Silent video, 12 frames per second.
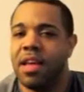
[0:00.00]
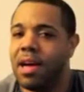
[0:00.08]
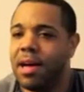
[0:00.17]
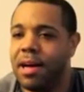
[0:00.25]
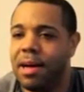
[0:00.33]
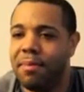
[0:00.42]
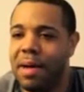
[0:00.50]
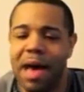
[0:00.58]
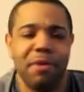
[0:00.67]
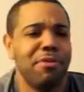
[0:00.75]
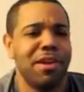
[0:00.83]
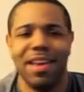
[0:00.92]
Um, I
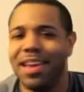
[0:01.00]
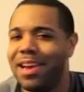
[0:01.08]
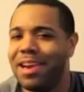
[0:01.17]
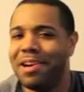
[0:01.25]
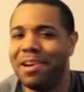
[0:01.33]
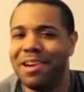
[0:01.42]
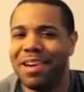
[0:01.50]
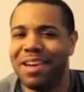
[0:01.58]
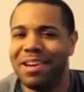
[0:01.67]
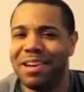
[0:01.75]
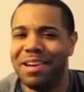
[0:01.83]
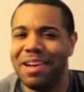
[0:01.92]
don't care
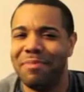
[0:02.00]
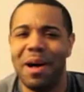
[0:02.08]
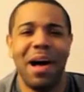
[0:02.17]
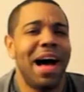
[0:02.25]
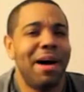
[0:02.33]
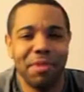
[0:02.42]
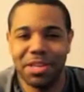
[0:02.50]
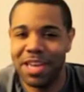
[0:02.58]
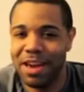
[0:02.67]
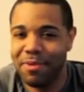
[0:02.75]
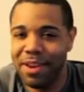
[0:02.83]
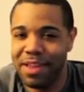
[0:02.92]
uh, about how much
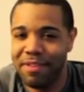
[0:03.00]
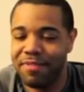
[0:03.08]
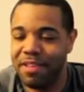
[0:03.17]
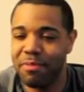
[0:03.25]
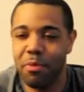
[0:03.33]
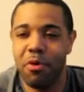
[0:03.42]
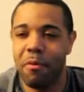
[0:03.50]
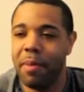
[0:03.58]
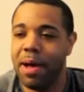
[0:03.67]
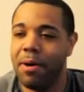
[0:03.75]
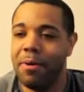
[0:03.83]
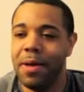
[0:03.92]
I would lift, it's more
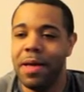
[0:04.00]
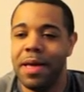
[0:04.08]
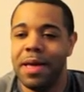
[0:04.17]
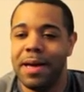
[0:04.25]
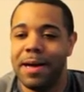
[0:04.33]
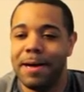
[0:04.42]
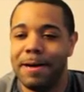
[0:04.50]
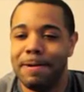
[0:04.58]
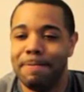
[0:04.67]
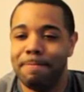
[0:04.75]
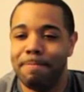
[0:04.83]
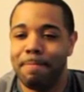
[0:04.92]
about
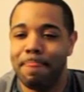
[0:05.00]
um,